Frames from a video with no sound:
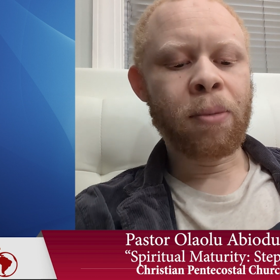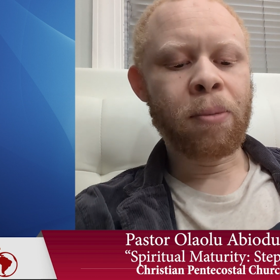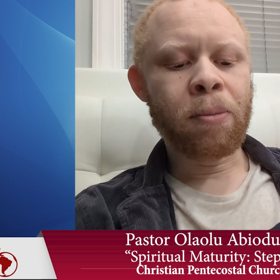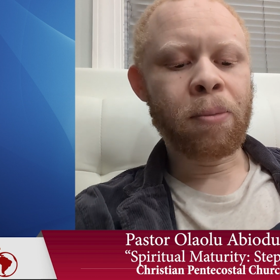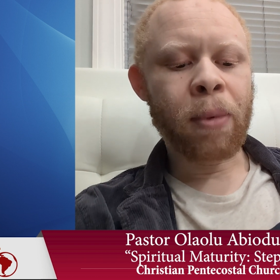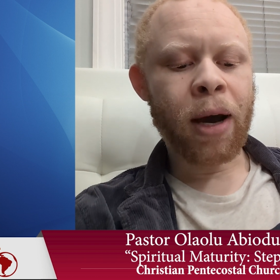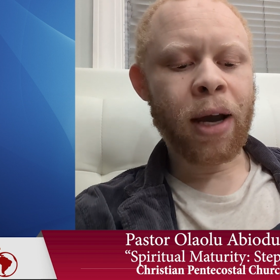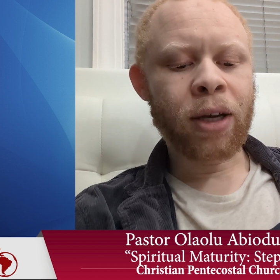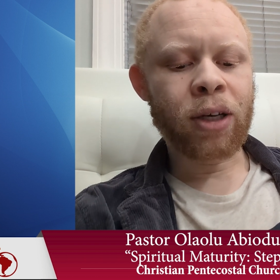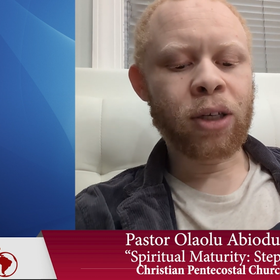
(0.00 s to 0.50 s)

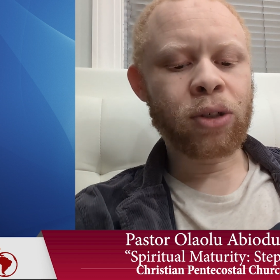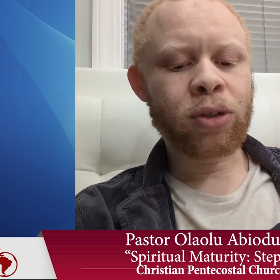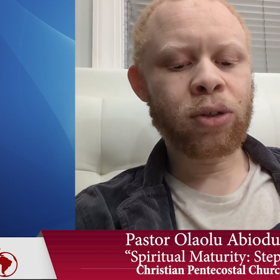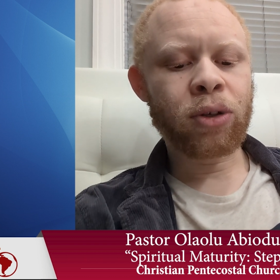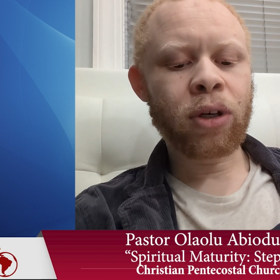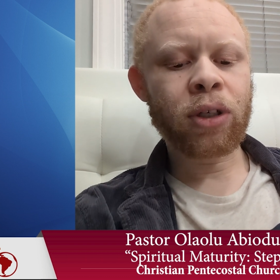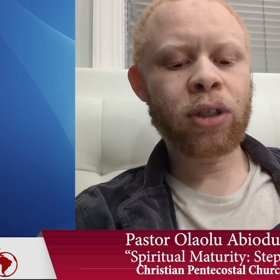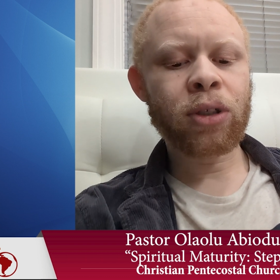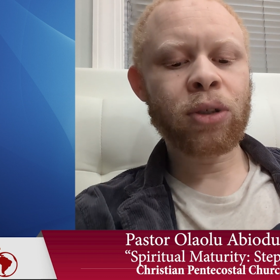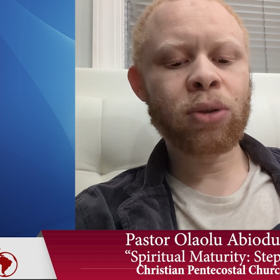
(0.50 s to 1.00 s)
my
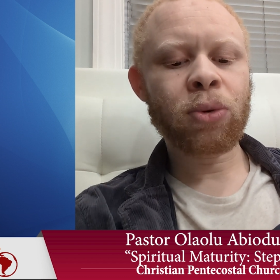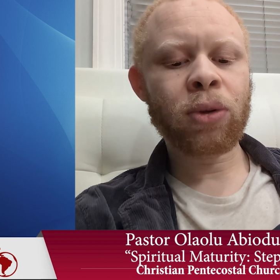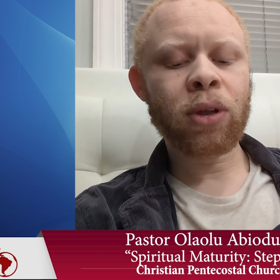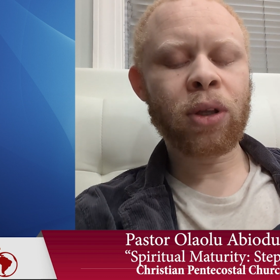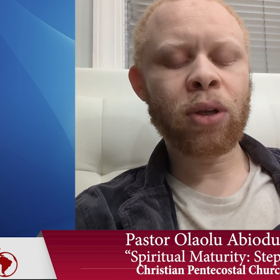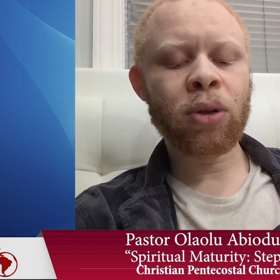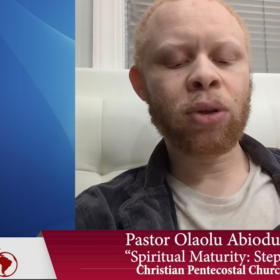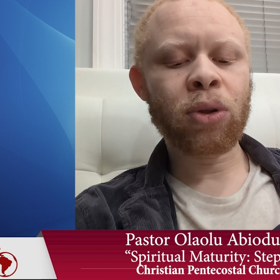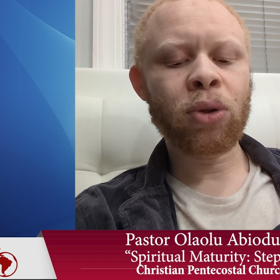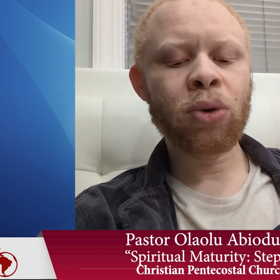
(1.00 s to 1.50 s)
instructions
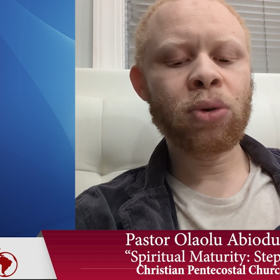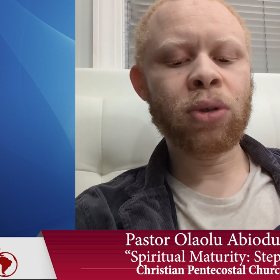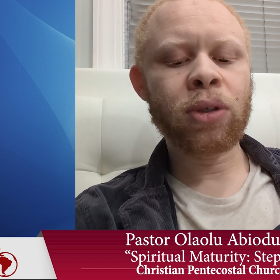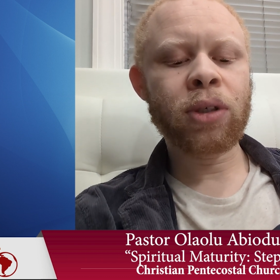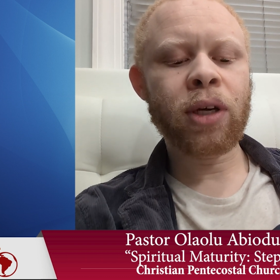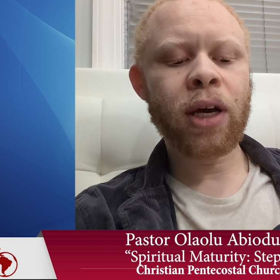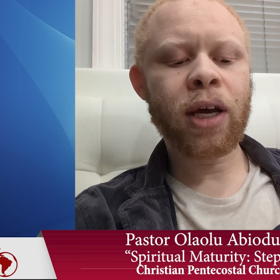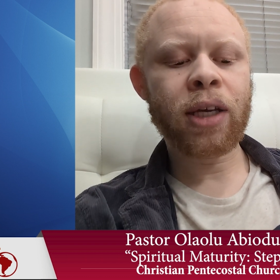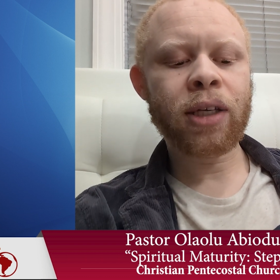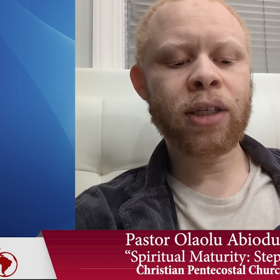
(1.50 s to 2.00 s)
with
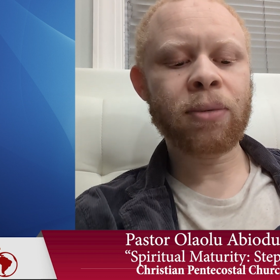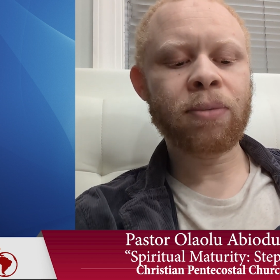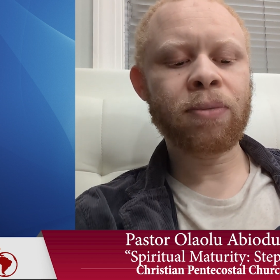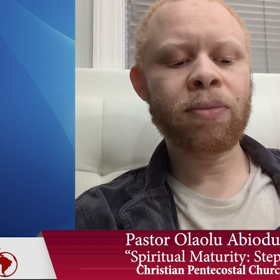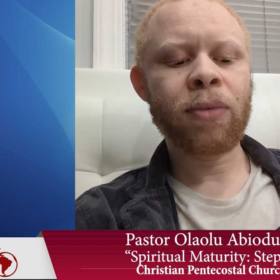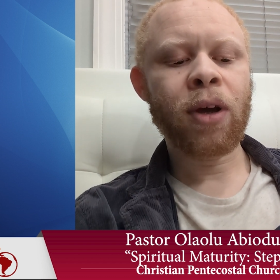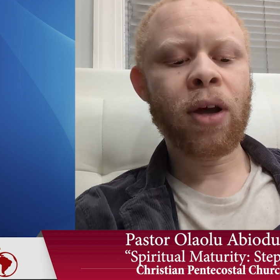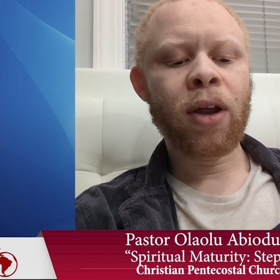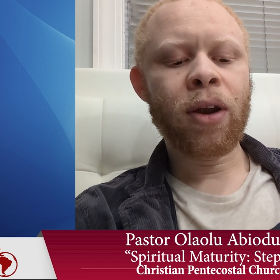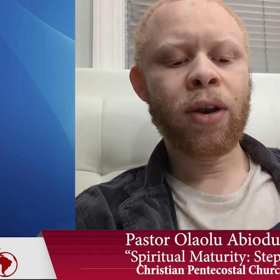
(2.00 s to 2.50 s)

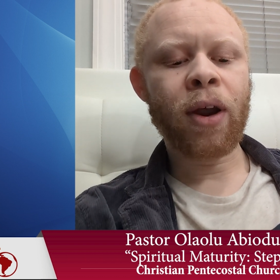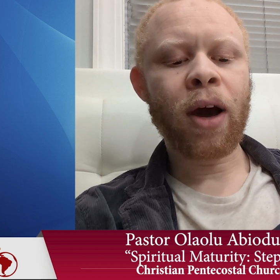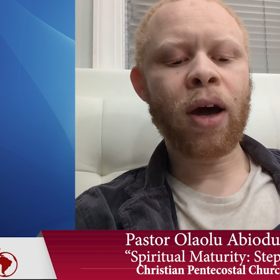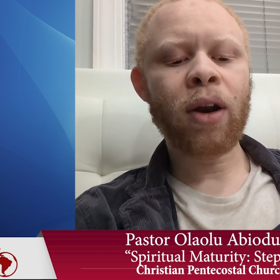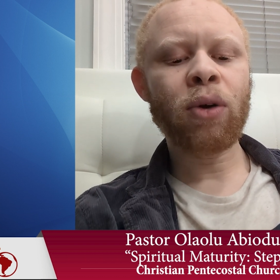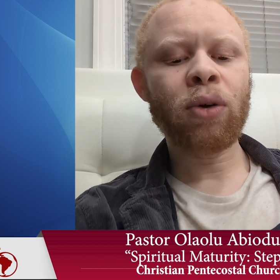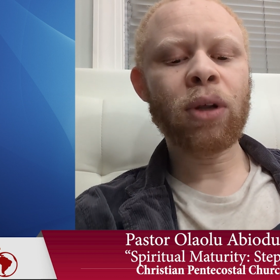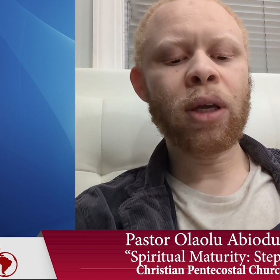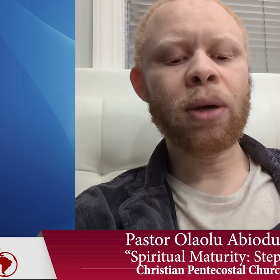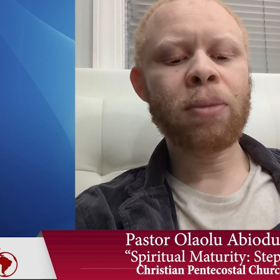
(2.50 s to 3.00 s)
enthusiasm,
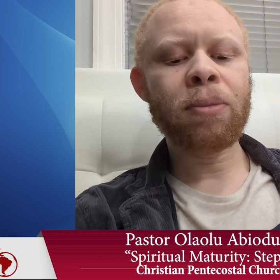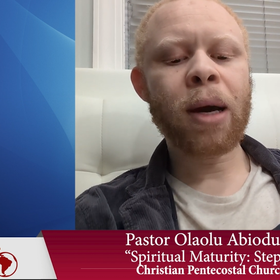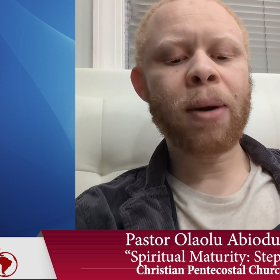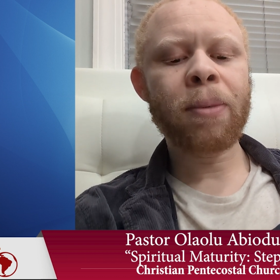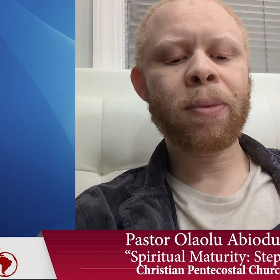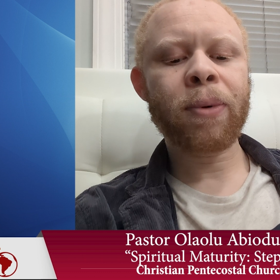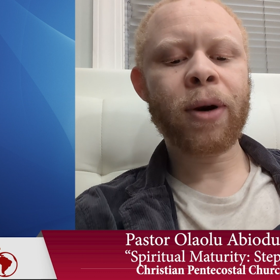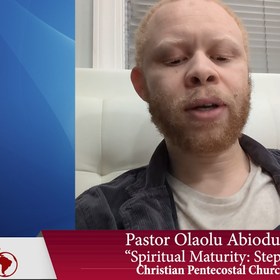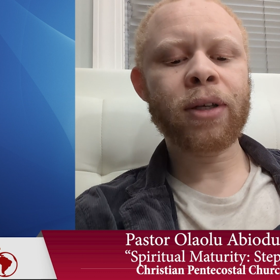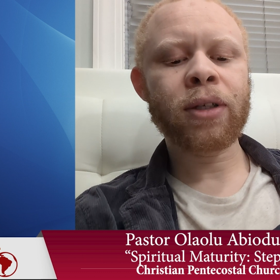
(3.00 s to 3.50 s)
not only in my
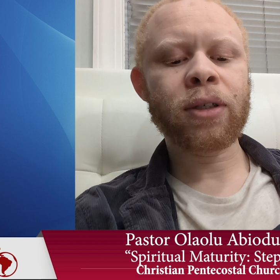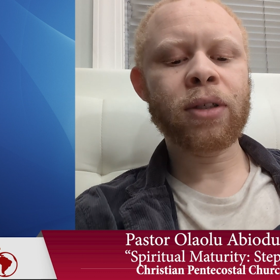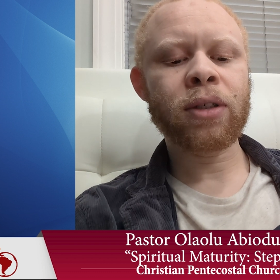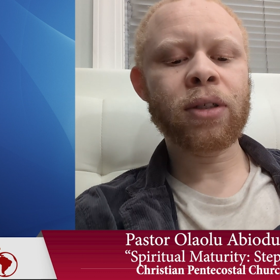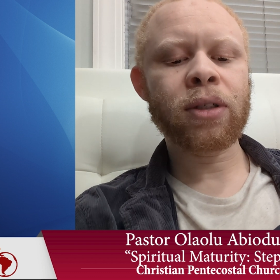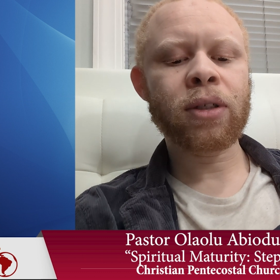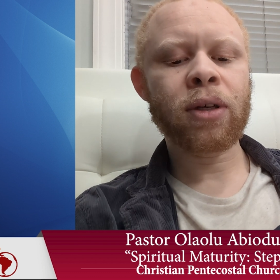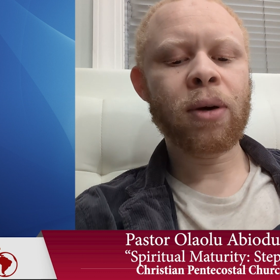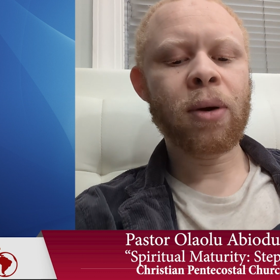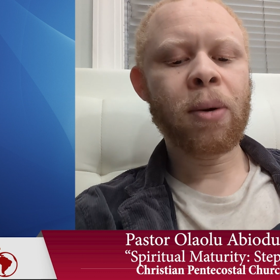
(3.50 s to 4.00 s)

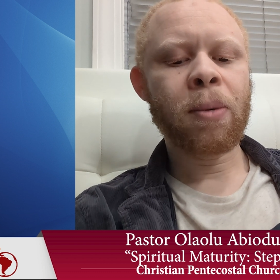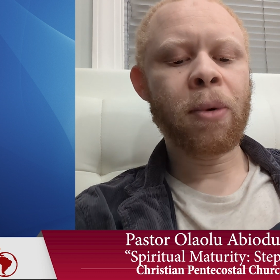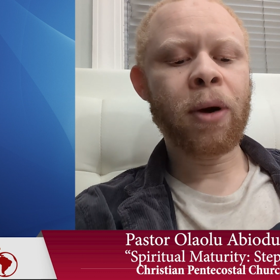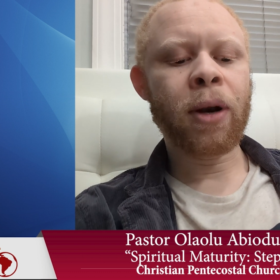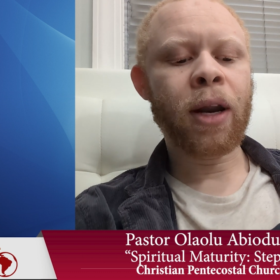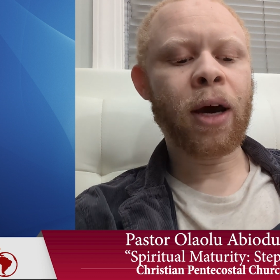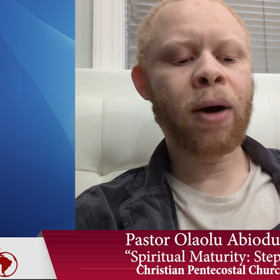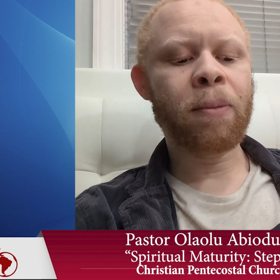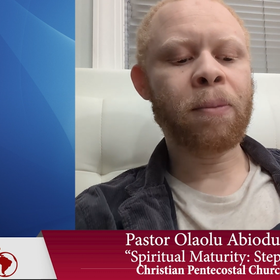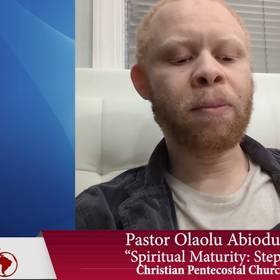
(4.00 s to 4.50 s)
presence,
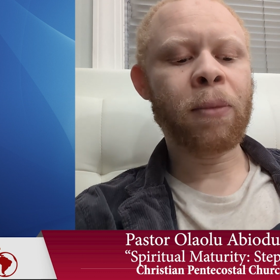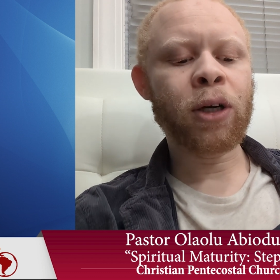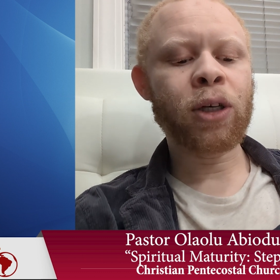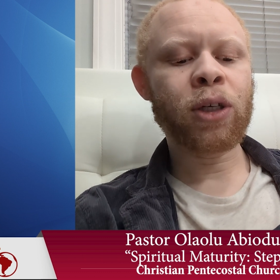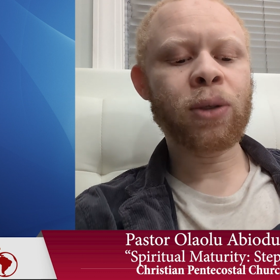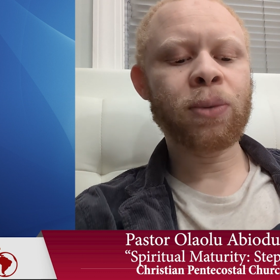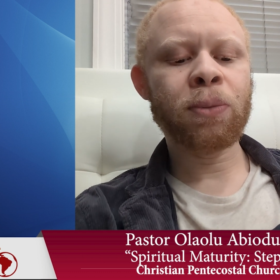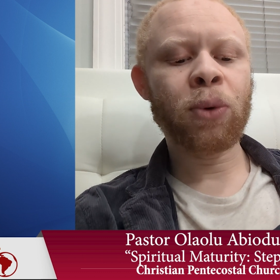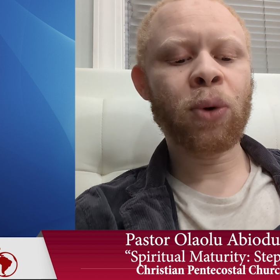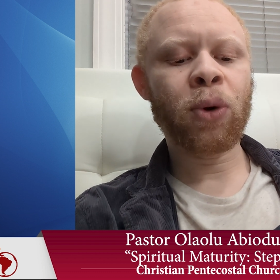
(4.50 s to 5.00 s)
but now
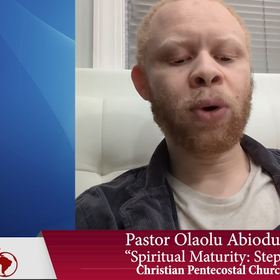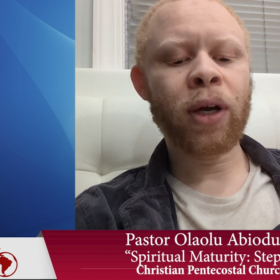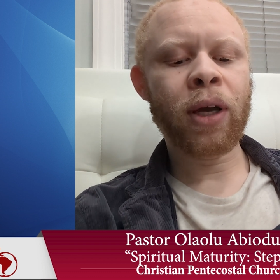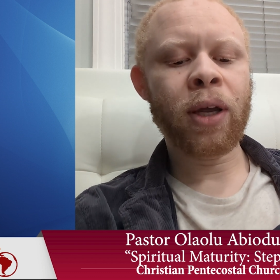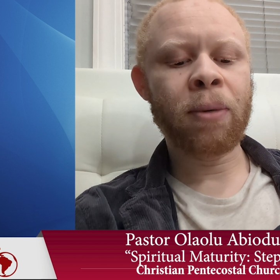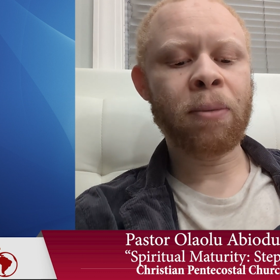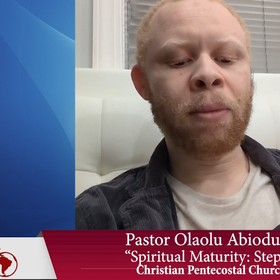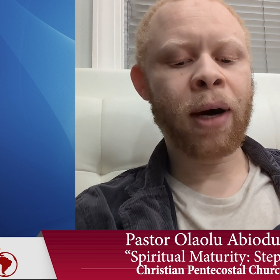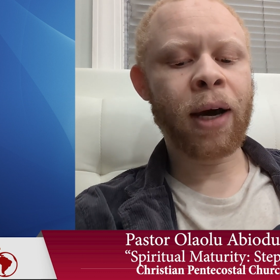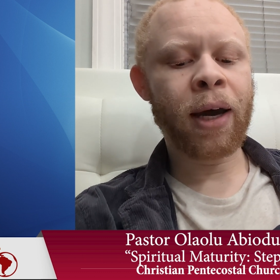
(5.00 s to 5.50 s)
much more
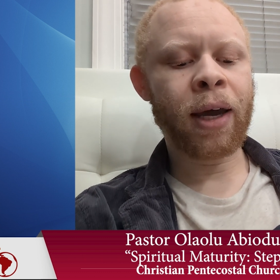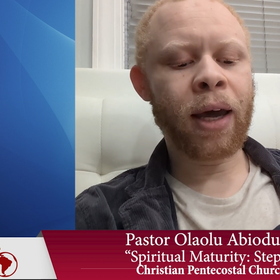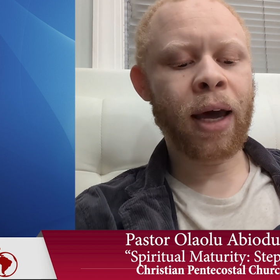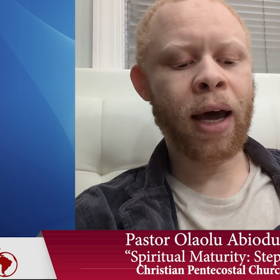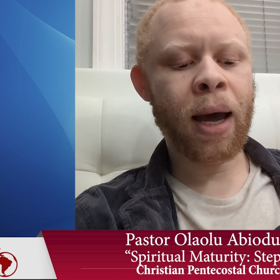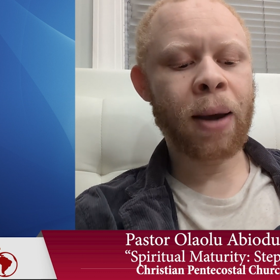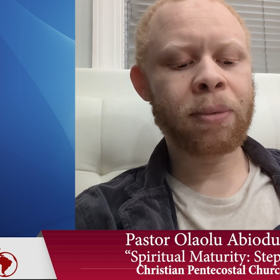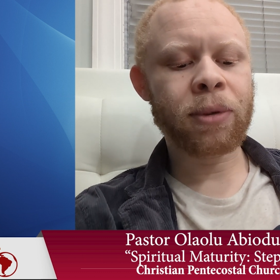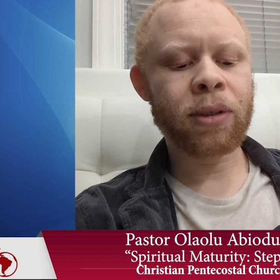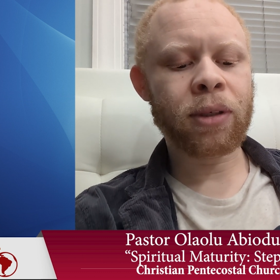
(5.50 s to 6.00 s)
in my
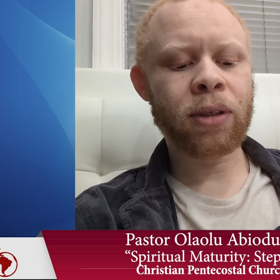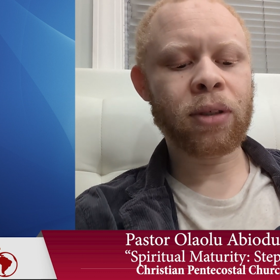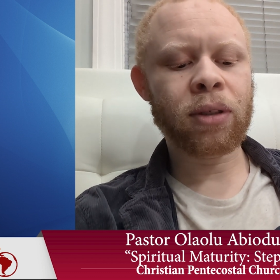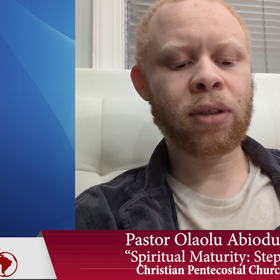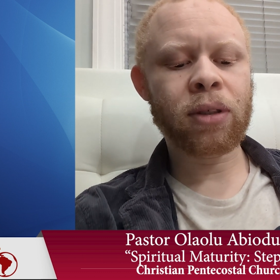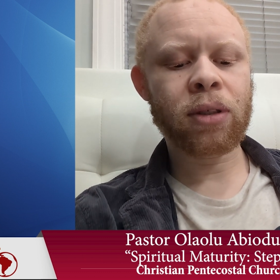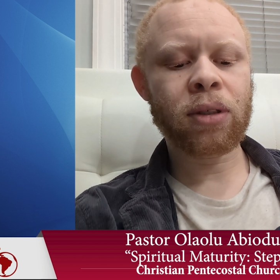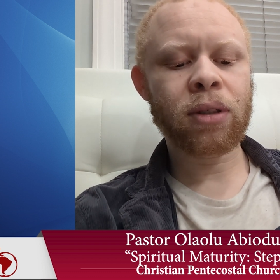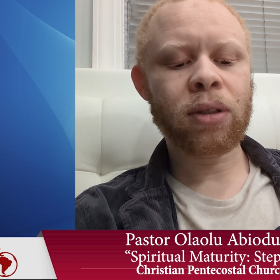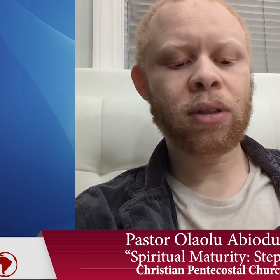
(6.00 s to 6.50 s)

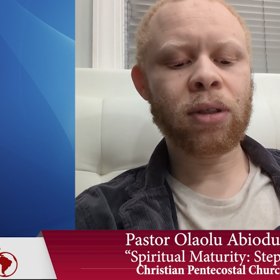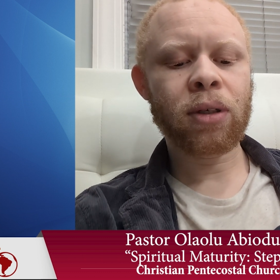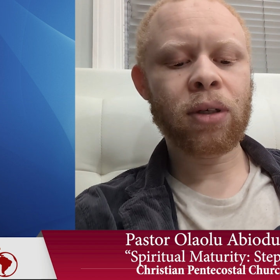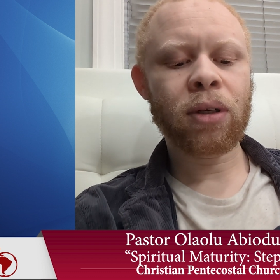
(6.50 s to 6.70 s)
absence.